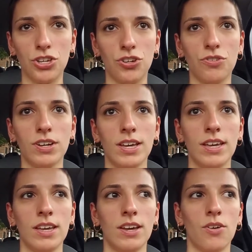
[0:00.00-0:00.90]
you,
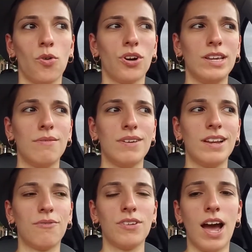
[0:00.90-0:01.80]
or even
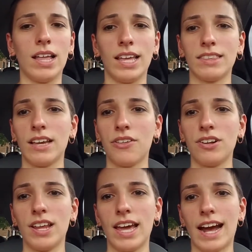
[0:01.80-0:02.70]
if not, like the
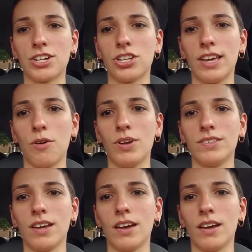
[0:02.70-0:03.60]
other day actually I went
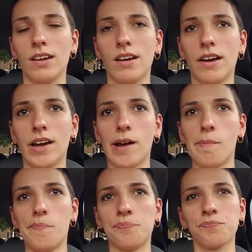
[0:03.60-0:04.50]
to,
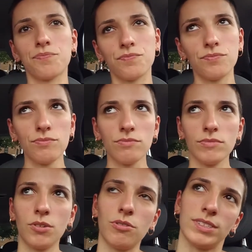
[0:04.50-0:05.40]

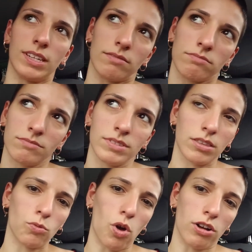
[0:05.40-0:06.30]
what was it?
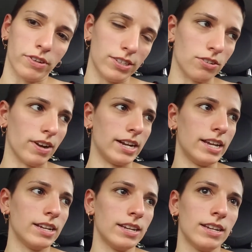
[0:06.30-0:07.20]
Either Walgreens or Rite
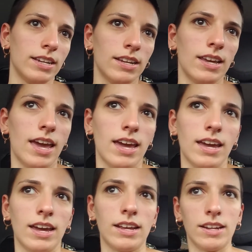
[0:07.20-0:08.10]
Aid,
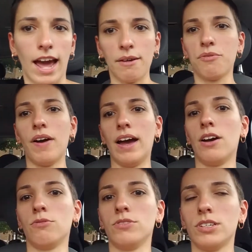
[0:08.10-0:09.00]
and I
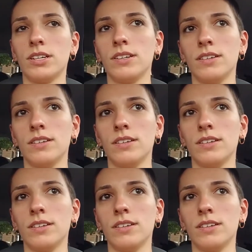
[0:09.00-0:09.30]
found